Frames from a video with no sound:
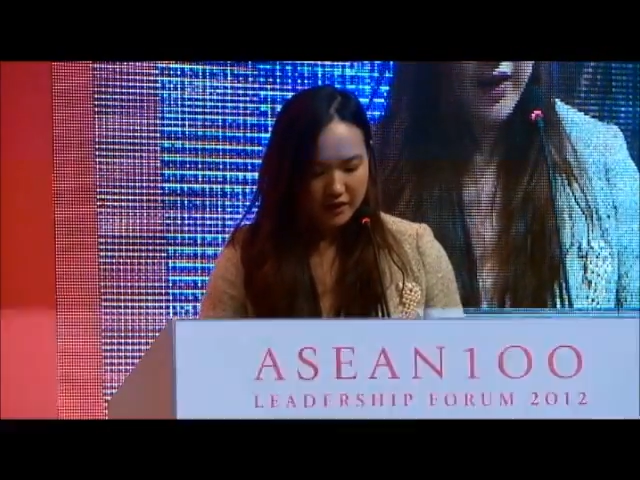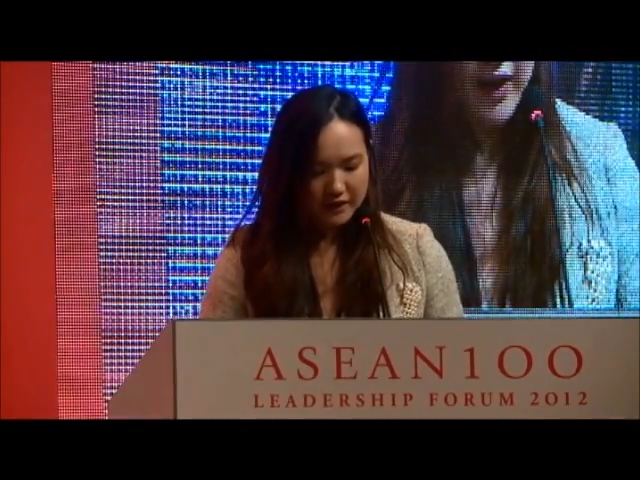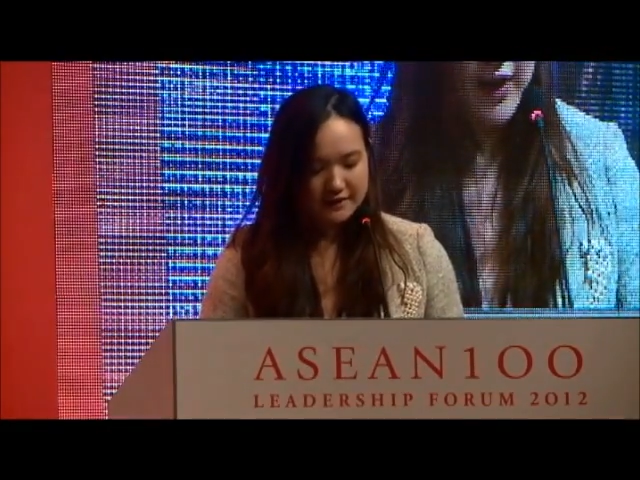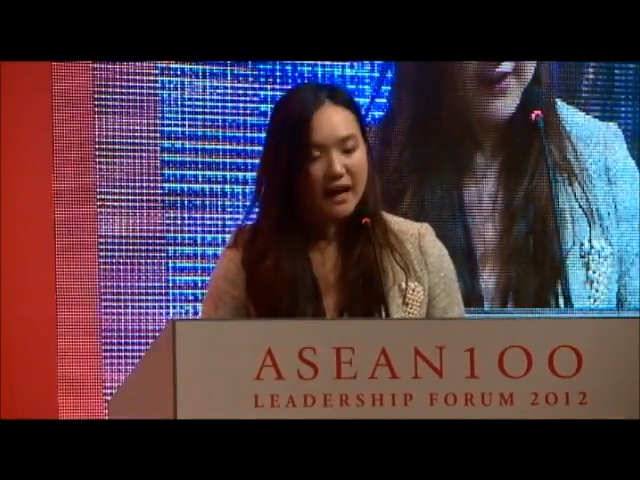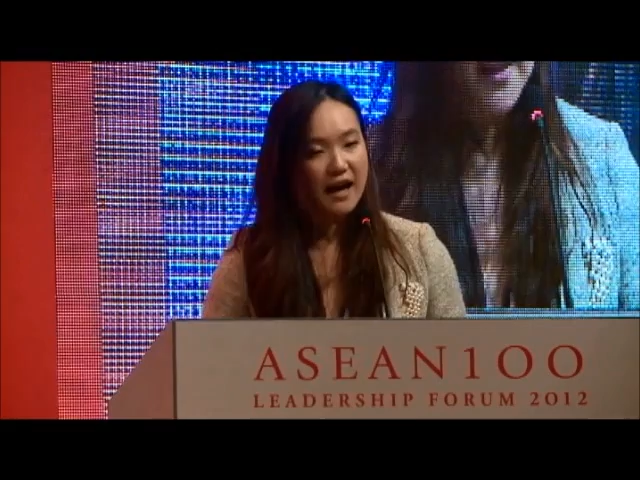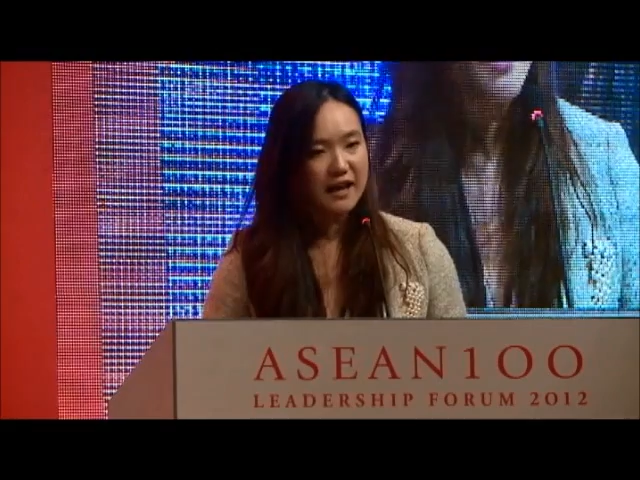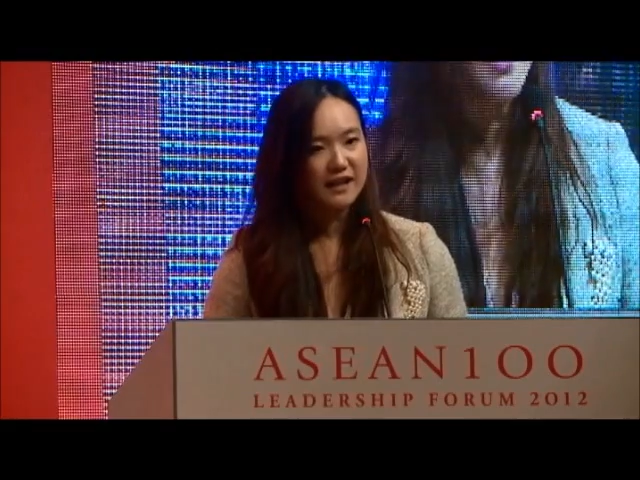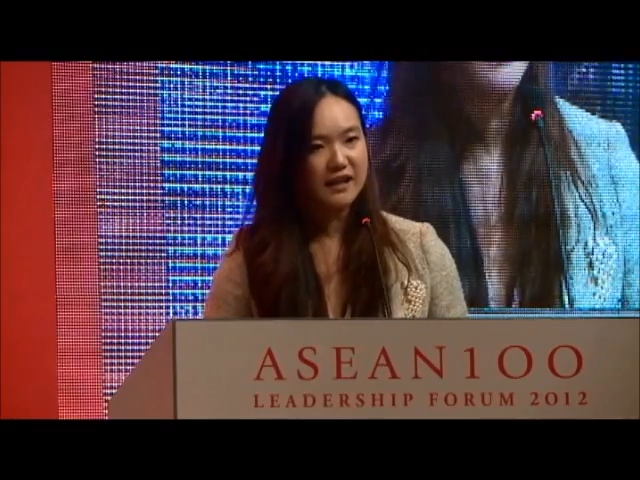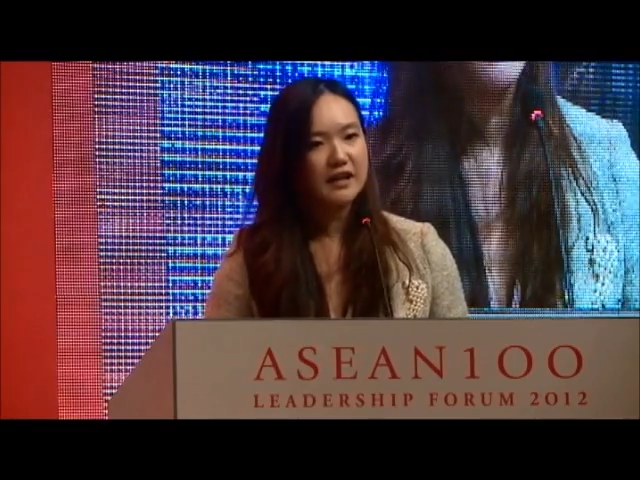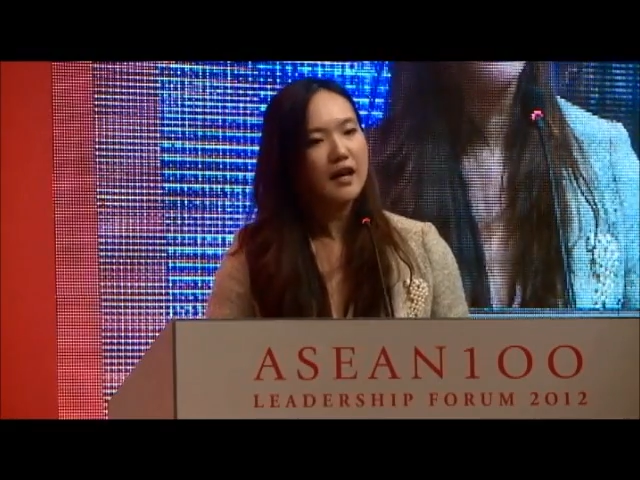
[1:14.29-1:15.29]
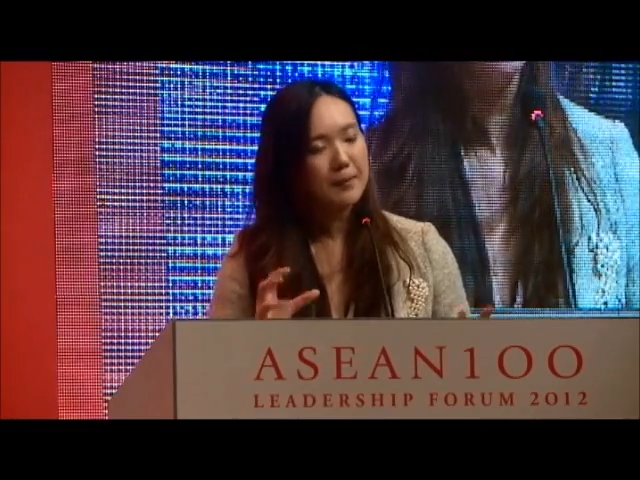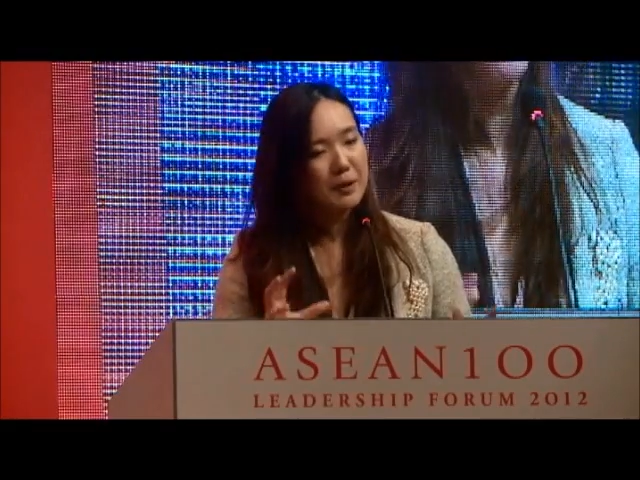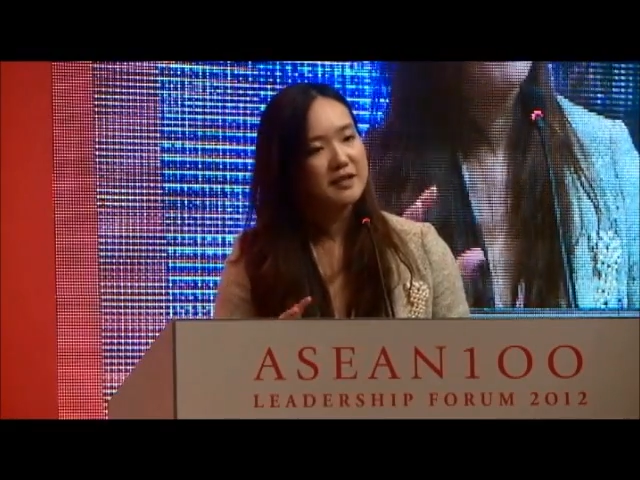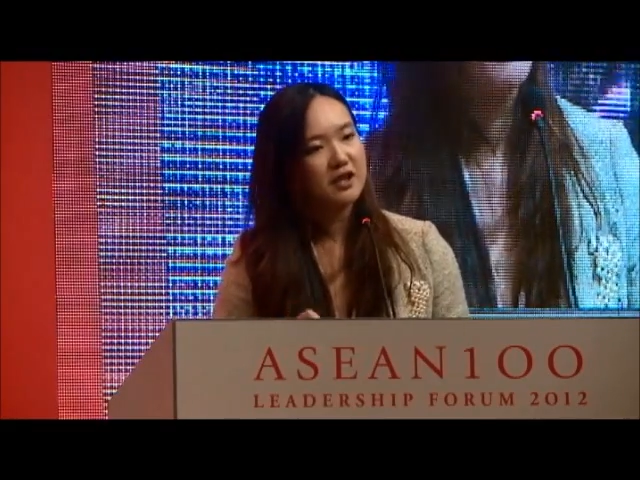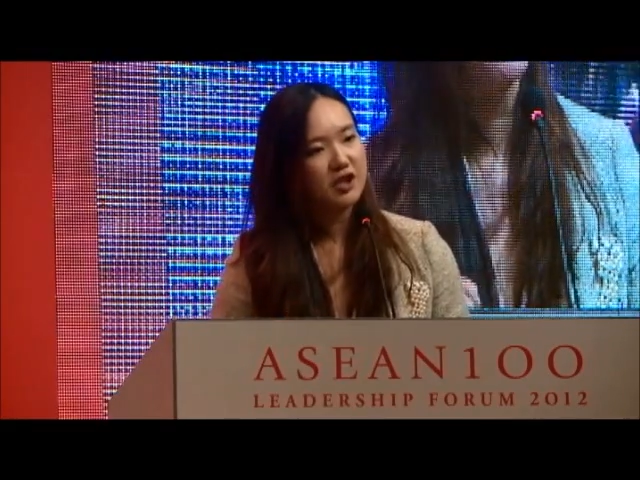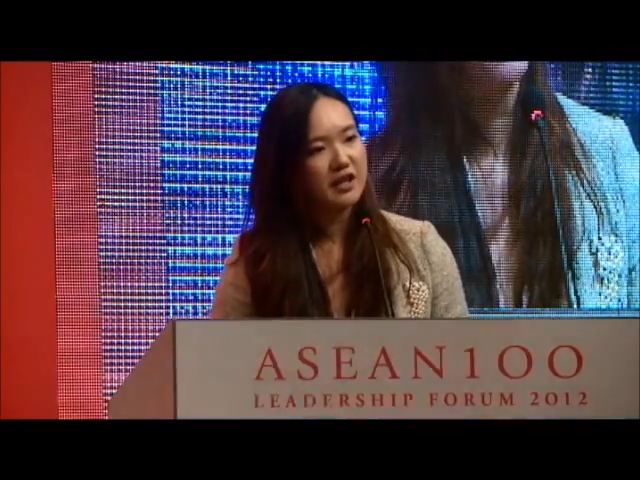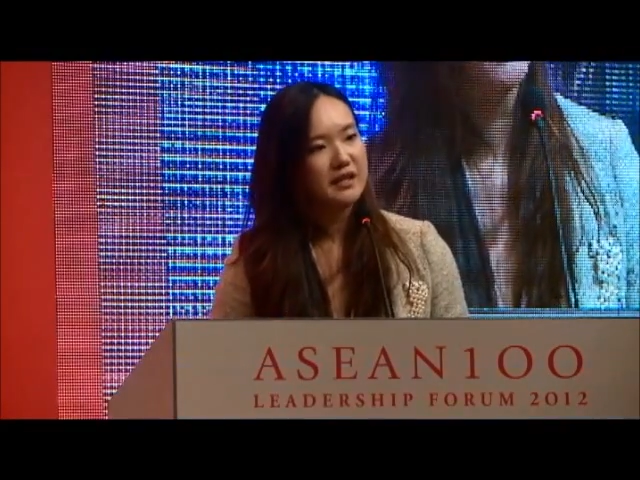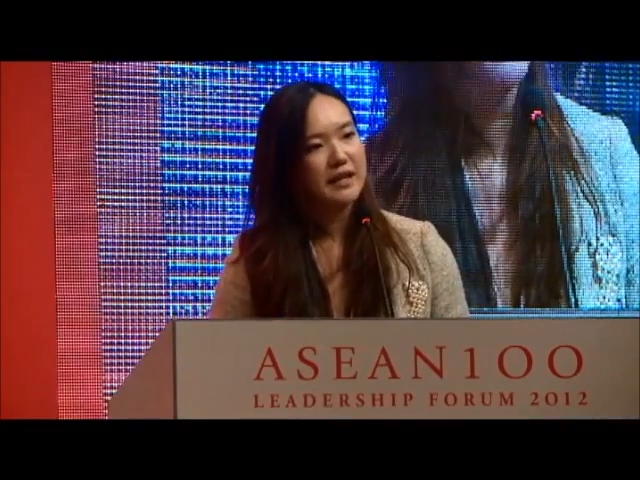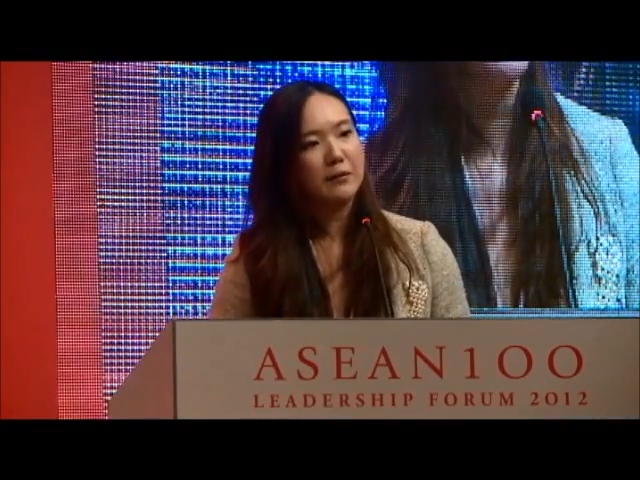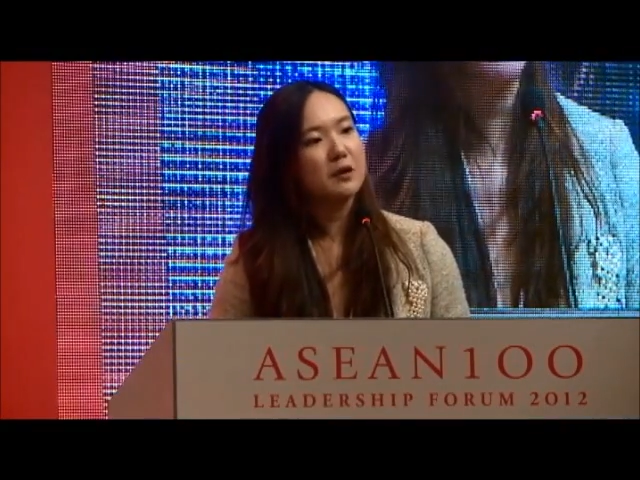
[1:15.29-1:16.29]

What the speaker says: is hardly a position that